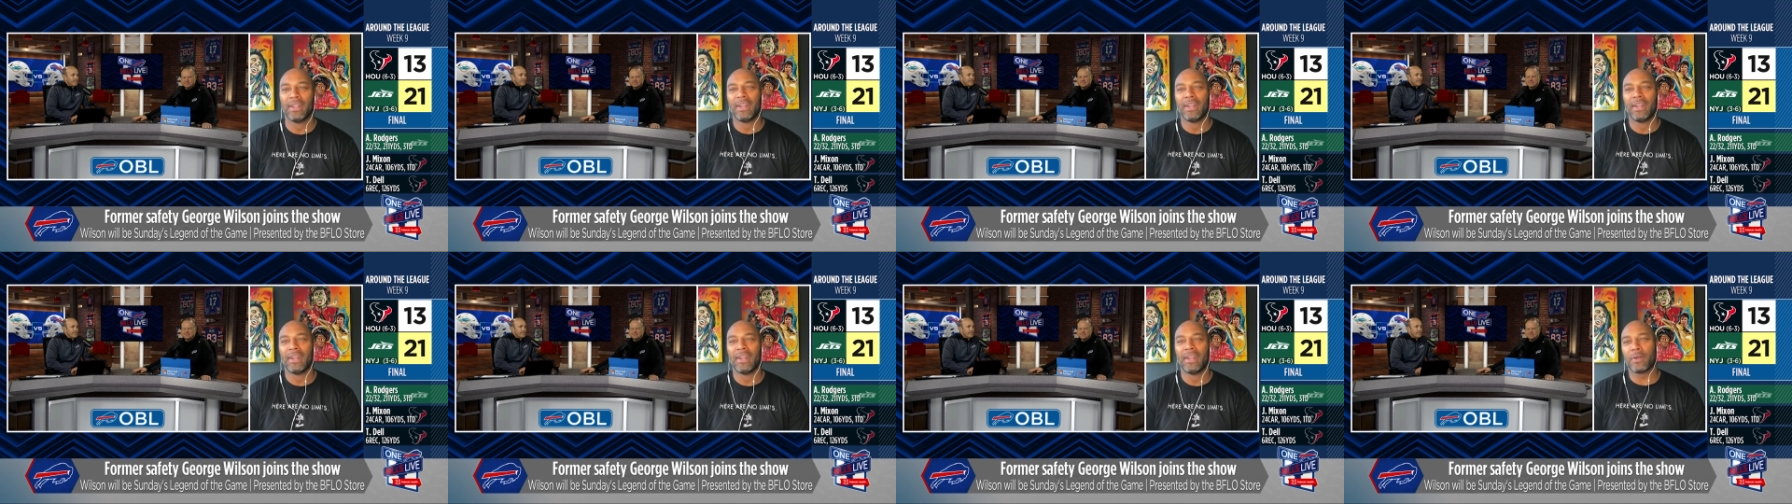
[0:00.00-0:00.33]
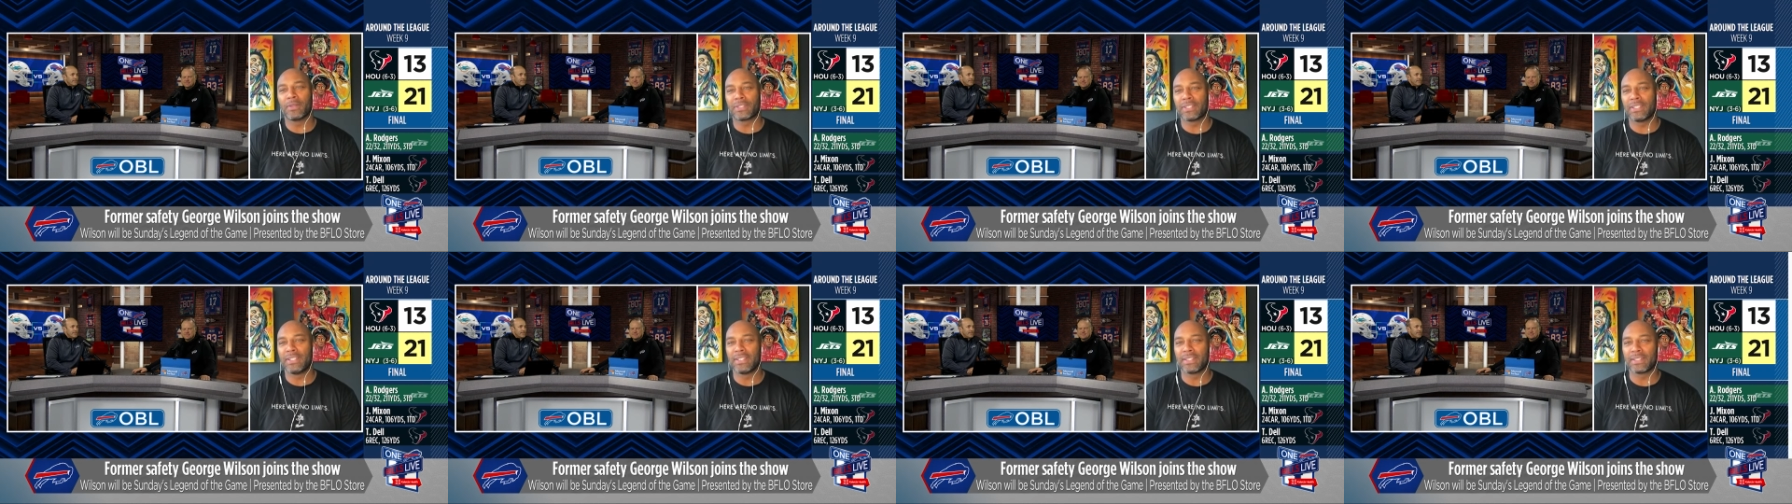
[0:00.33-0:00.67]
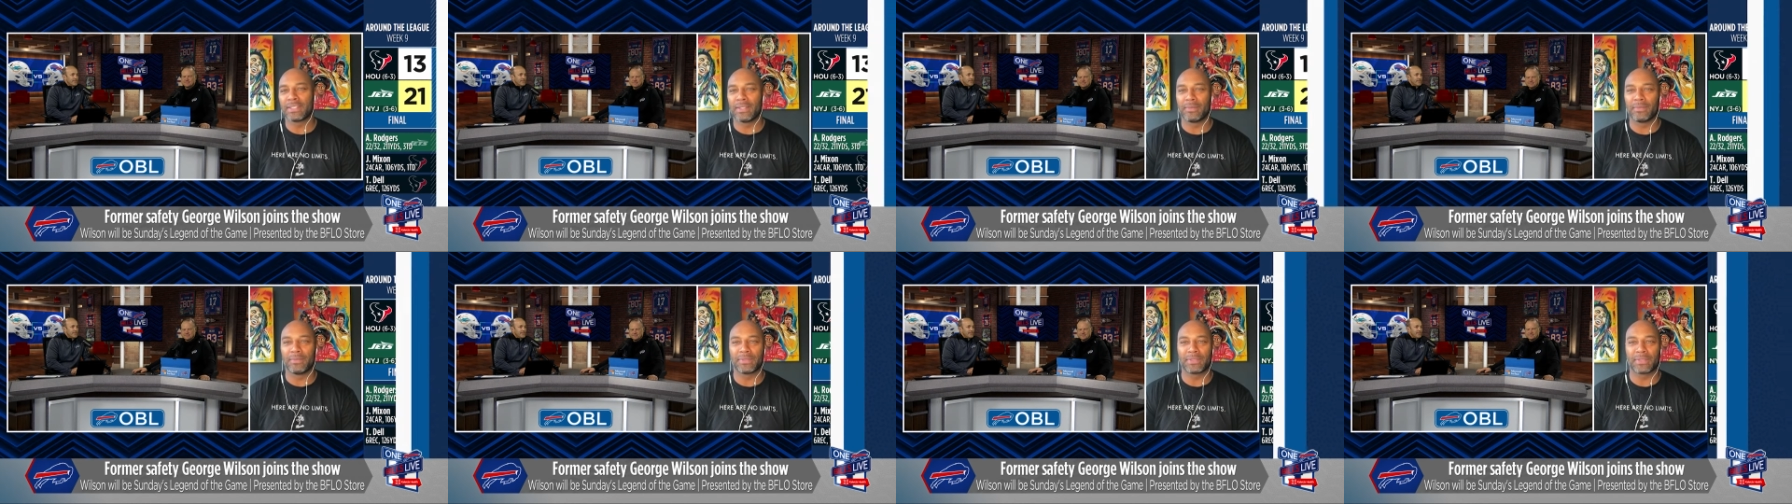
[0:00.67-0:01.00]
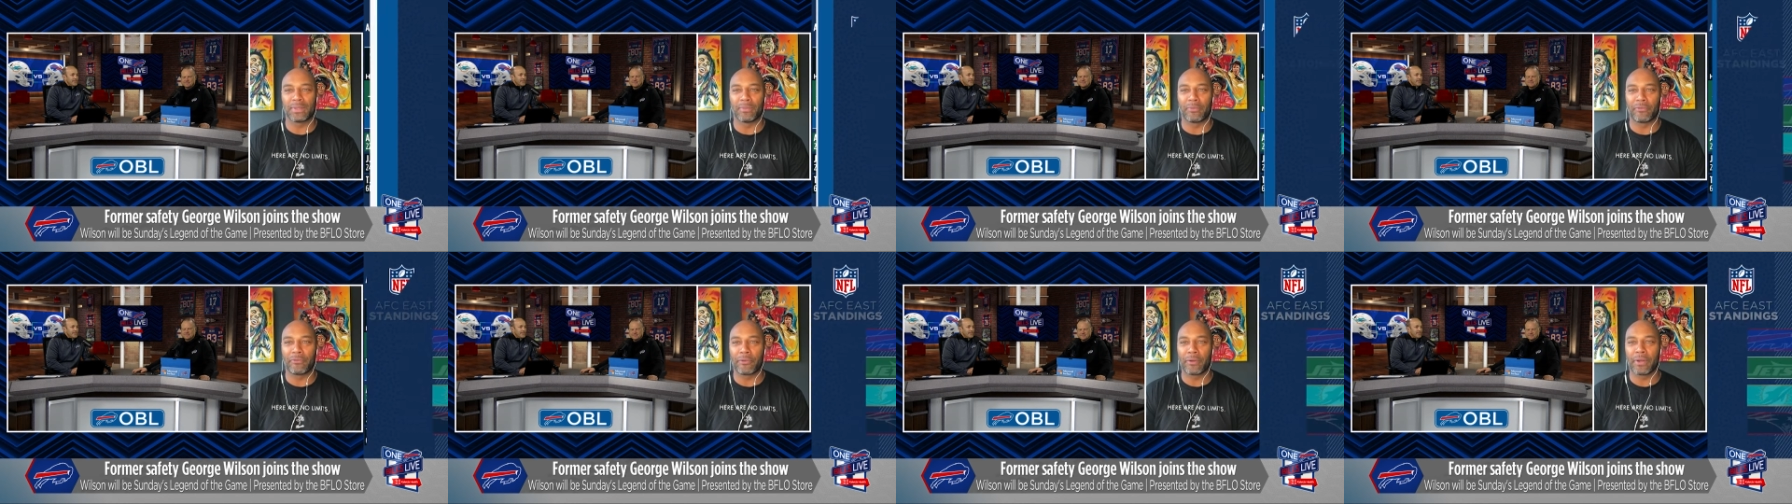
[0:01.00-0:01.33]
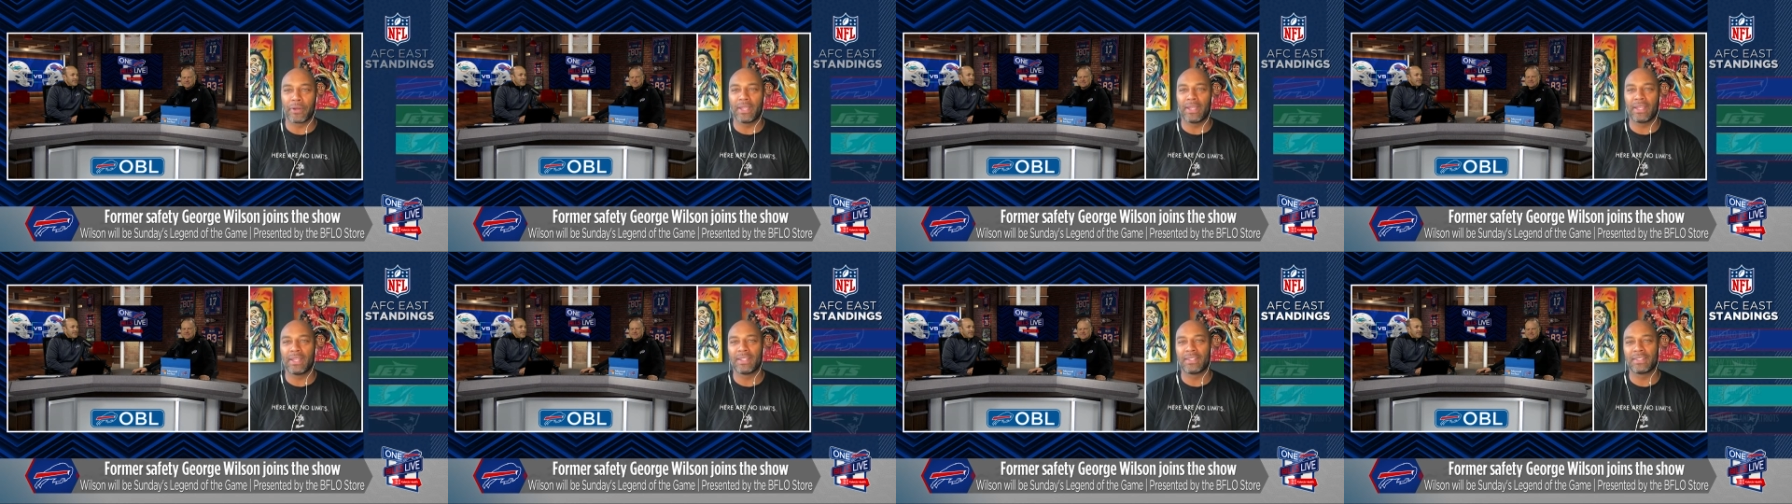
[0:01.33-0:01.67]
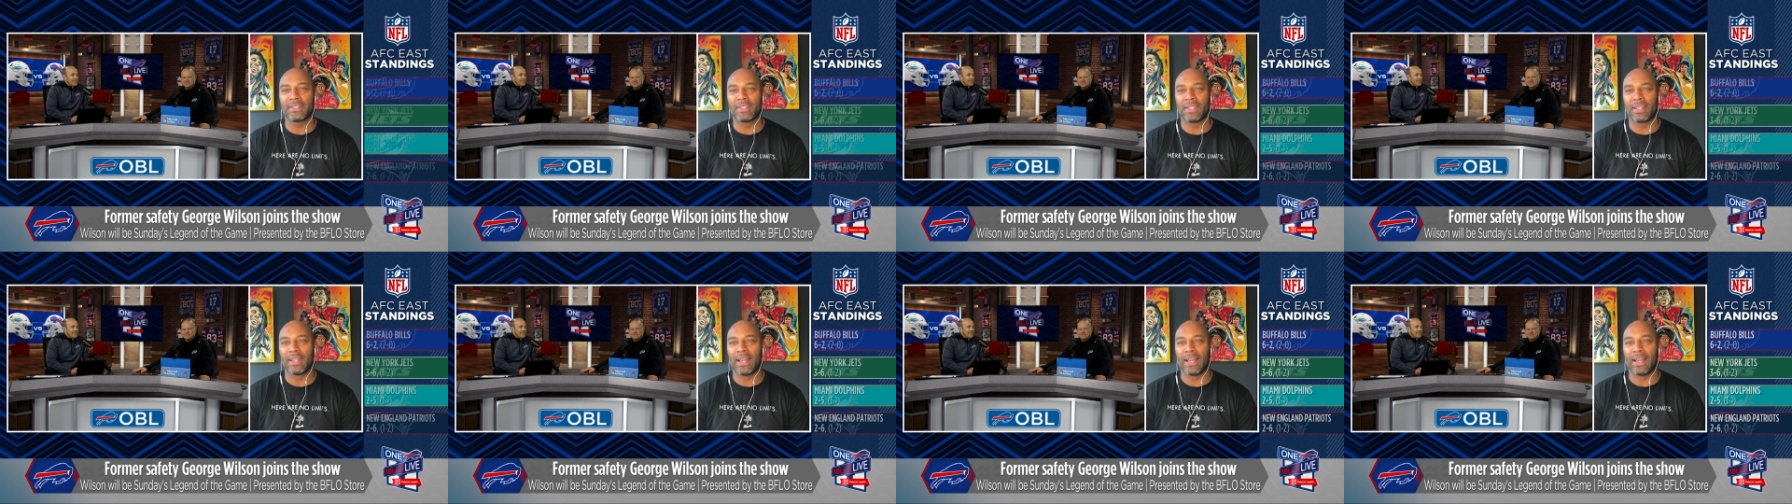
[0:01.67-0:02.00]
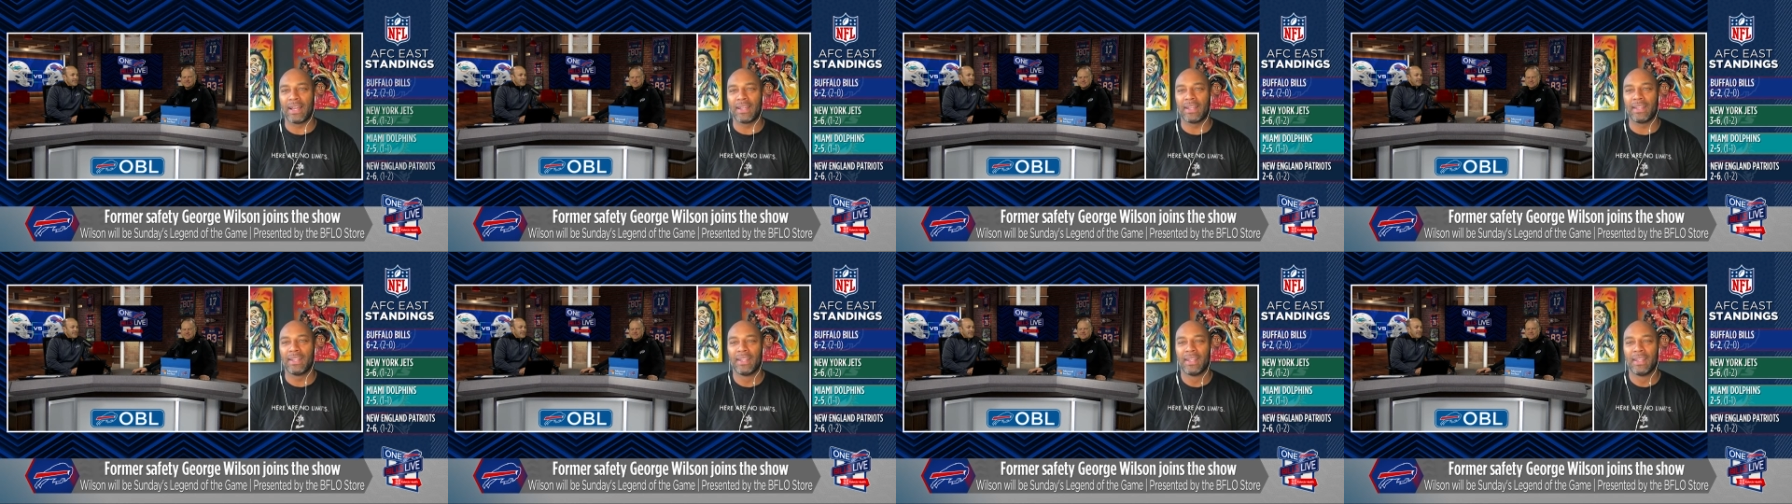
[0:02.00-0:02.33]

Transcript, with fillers: go see some some friends that I